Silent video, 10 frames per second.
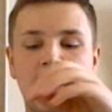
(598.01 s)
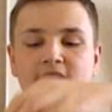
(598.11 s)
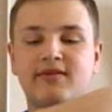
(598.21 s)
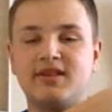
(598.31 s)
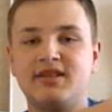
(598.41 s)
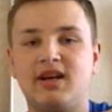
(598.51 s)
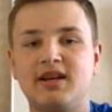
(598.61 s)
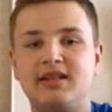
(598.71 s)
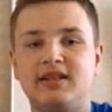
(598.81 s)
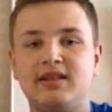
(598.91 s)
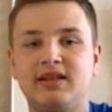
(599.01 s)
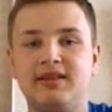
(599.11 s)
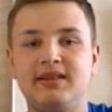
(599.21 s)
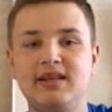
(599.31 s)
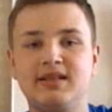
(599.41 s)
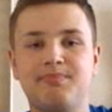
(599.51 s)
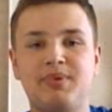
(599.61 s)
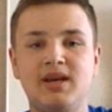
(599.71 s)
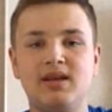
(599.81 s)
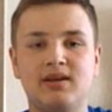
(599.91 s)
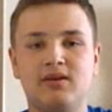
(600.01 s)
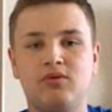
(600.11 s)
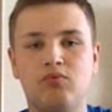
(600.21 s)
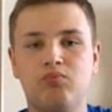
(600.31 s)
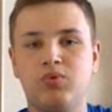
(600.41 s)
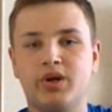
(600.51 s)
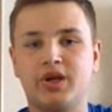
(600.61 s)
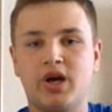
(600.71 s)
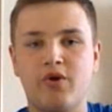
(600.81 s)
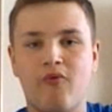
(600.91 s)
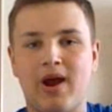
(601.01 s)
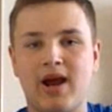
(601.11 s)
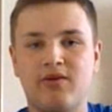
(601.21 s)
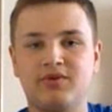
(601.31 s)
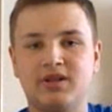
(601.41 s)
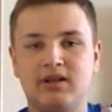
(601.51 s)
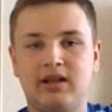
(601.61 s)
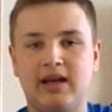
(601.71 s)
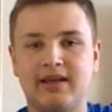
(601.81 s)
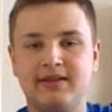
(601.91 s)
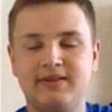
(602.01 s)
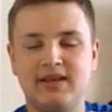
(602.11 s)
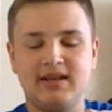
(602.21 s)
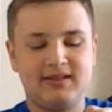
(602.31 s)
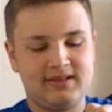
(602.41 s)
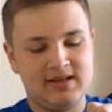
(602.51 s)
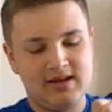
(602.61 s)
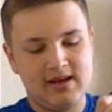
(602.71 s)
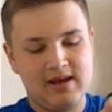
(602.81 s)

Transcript: I've decided that this bit would go round like this